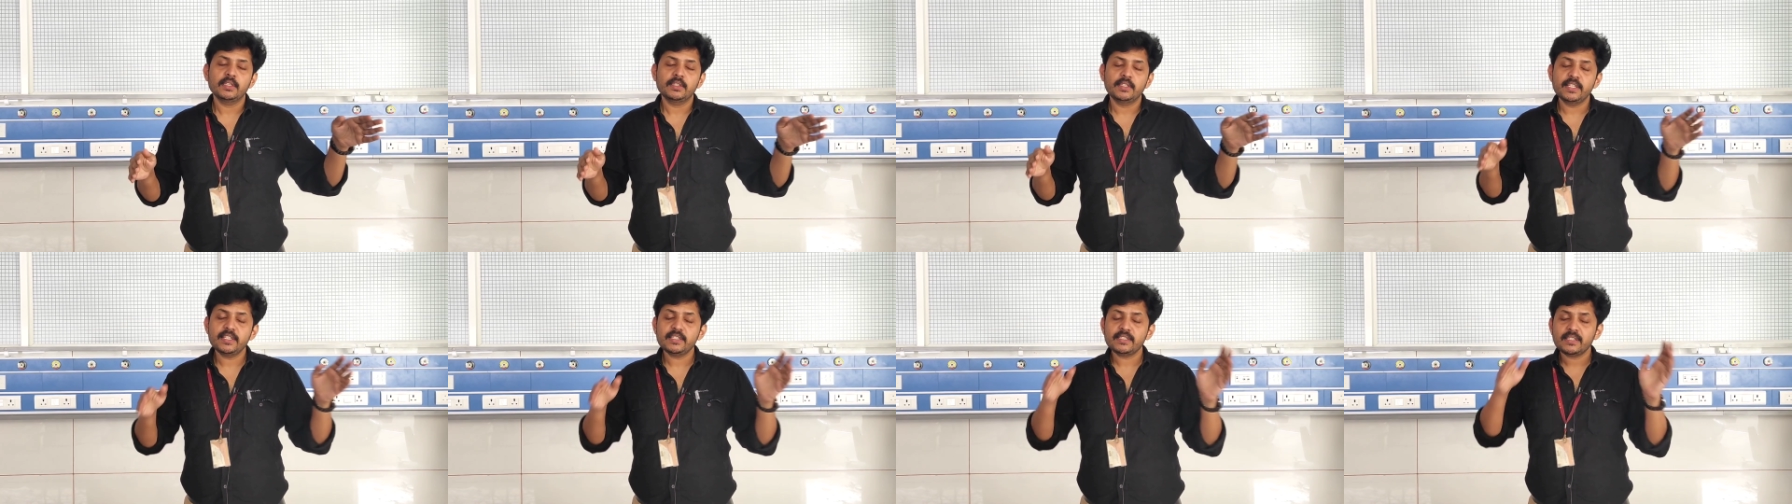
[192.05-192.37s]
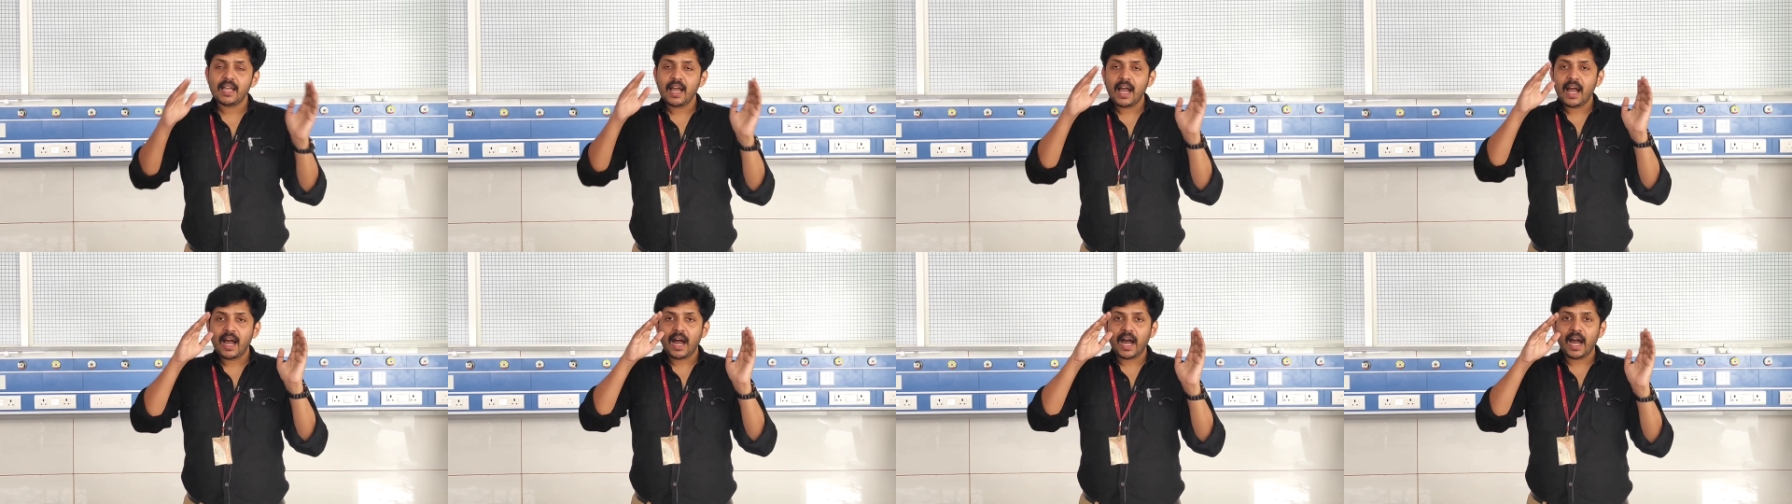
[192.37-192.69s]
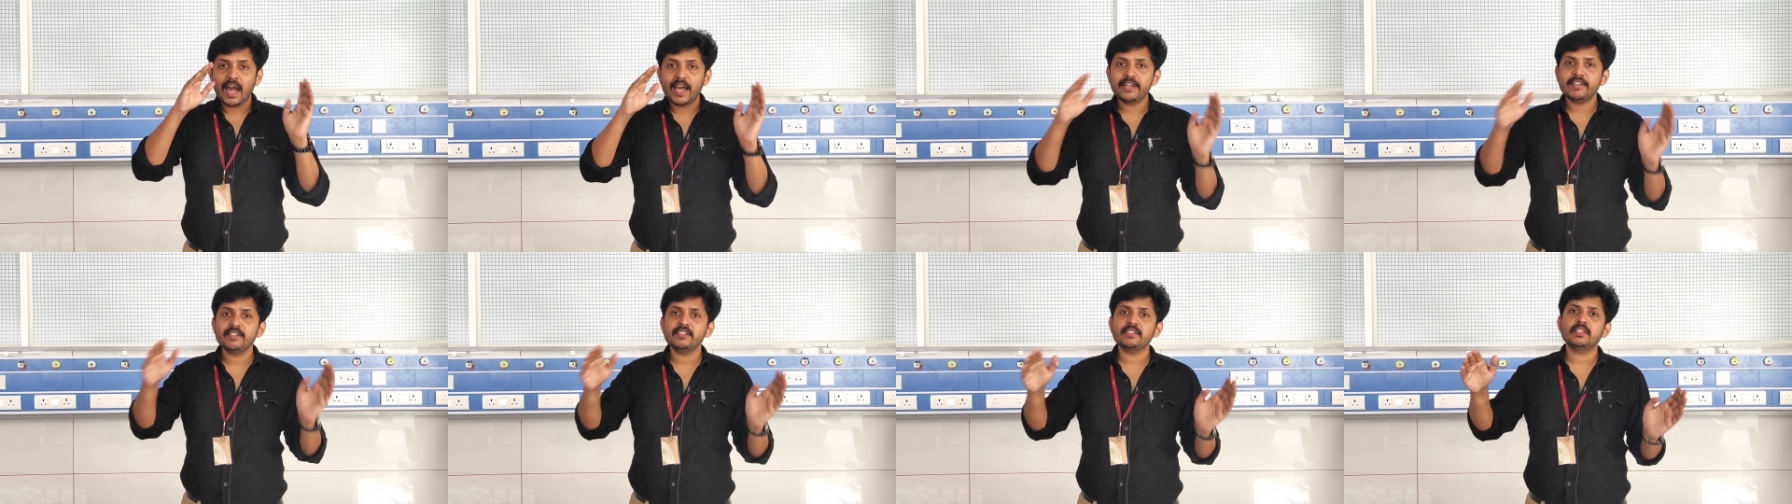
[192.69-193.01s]
These
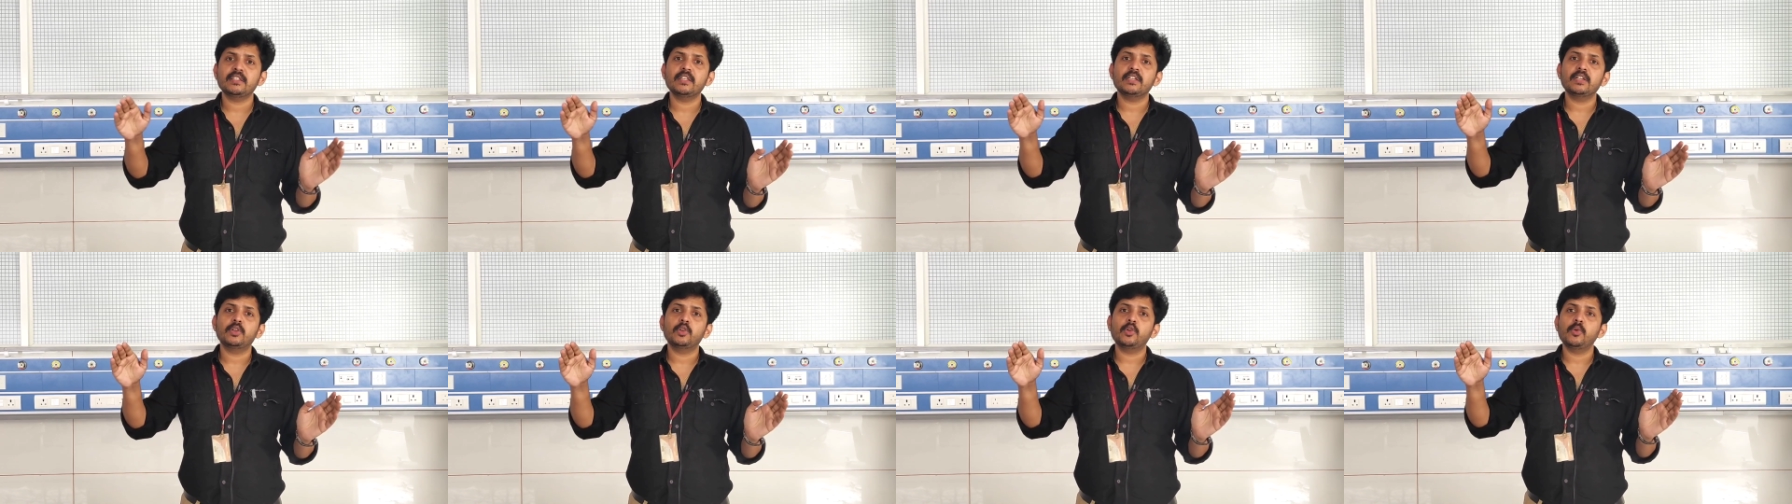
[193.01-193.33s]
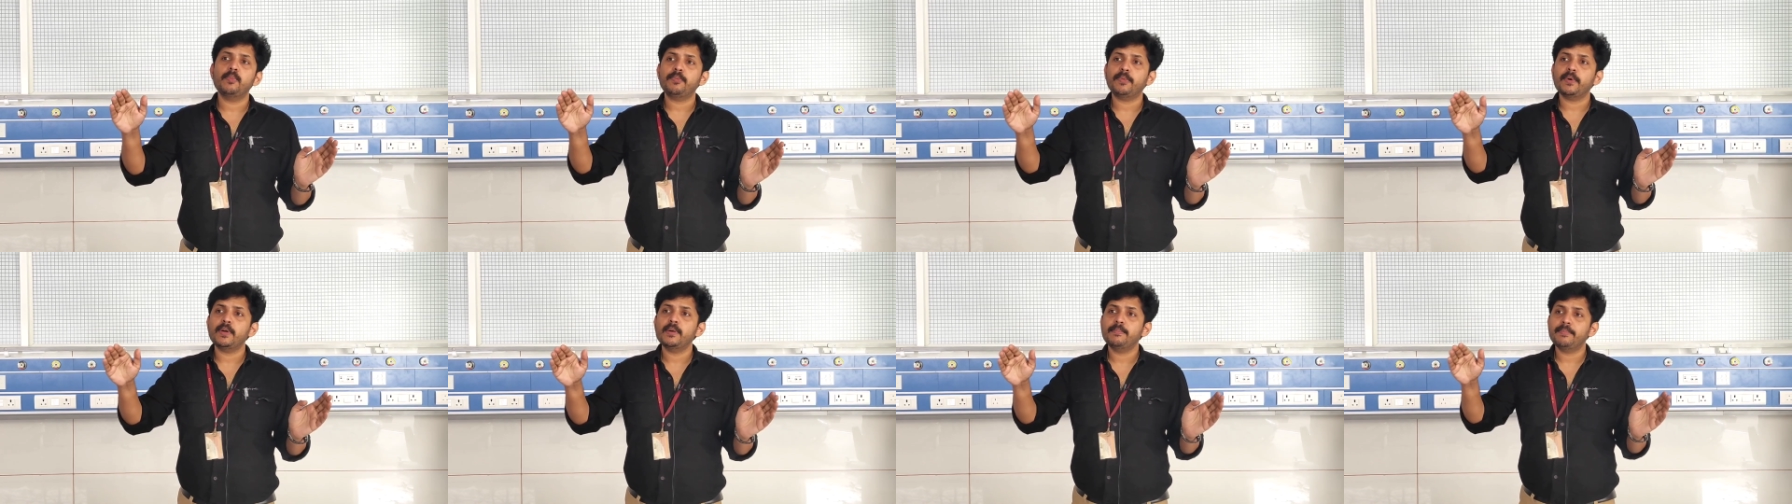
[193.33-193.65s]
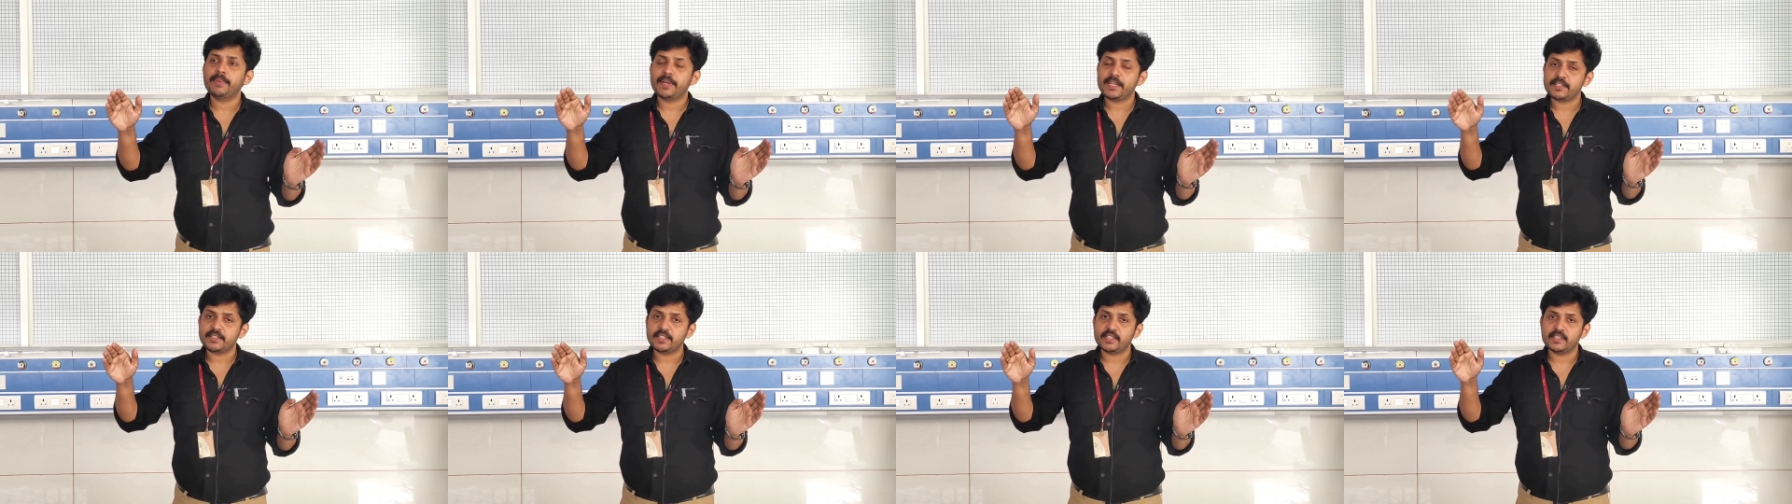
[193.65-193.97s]
high risk group
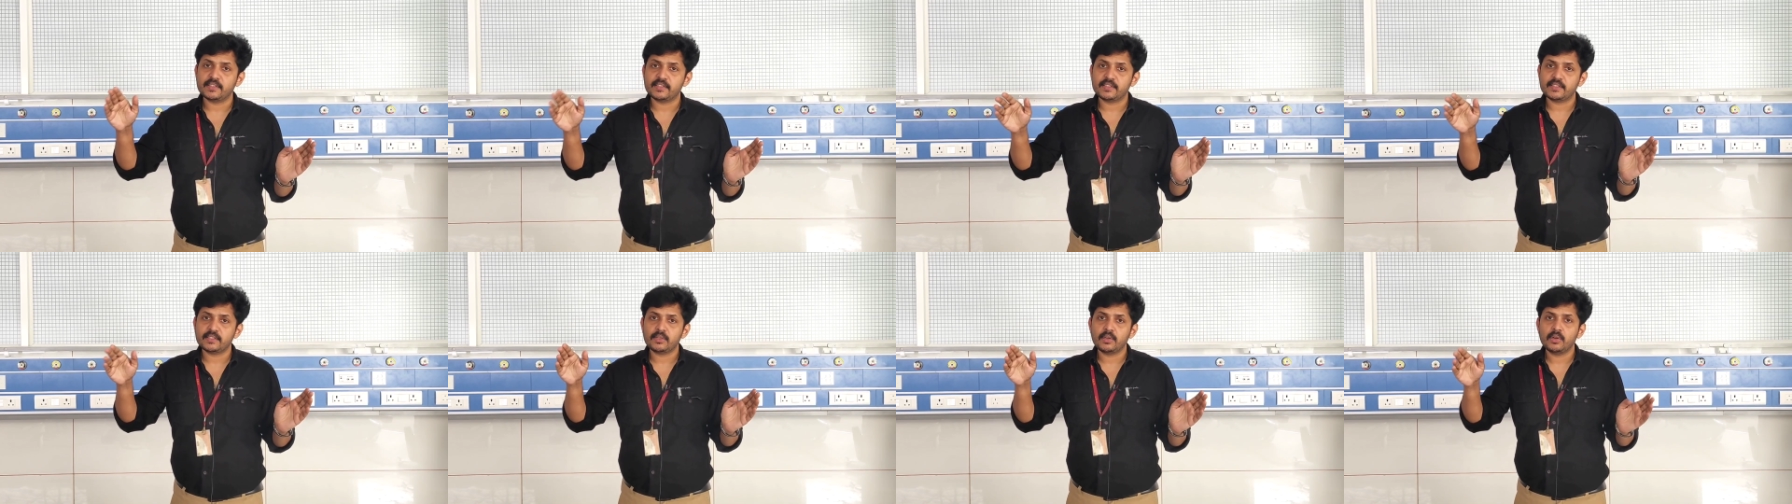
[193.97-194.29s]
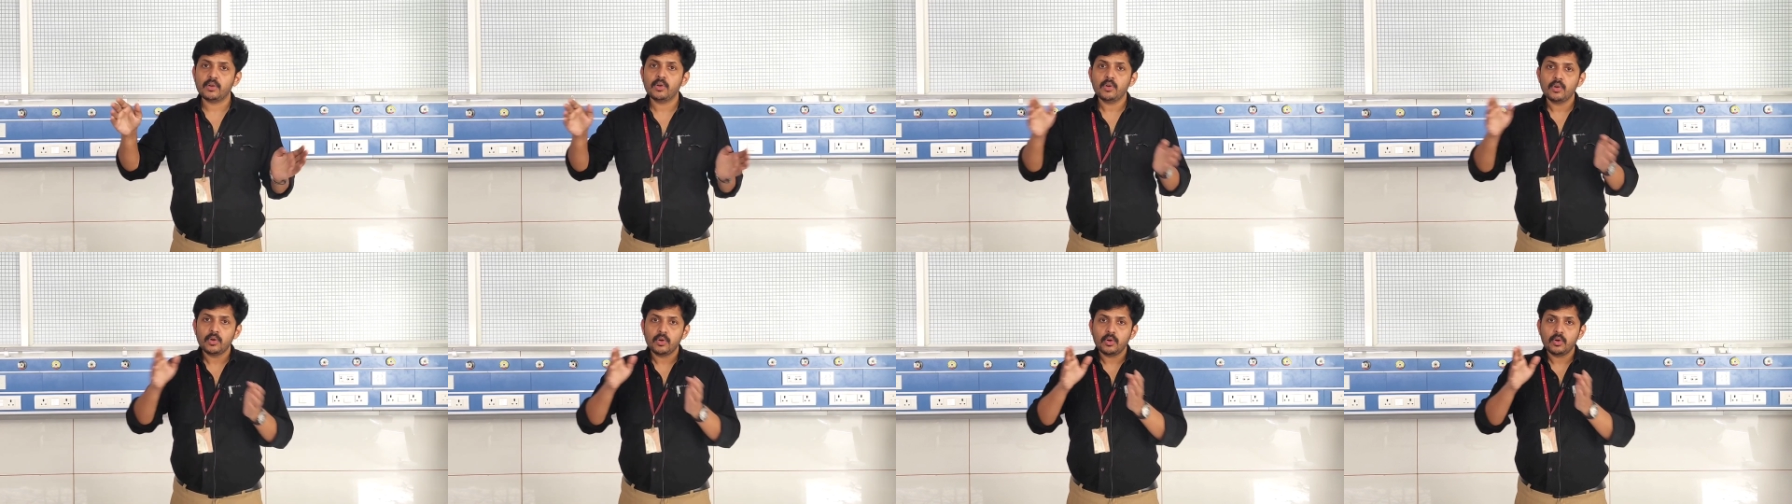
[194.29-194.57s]
patients,